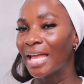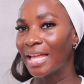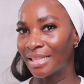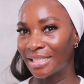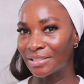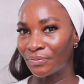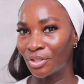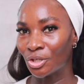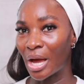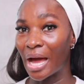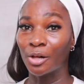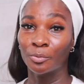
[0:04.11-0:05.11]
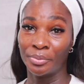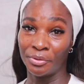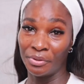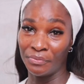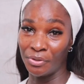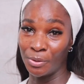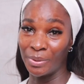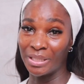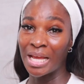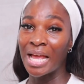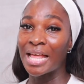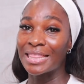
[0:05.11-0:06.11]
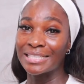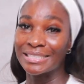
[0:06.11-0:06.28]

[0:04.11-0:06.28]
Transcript: In this video, I'll be reviewing the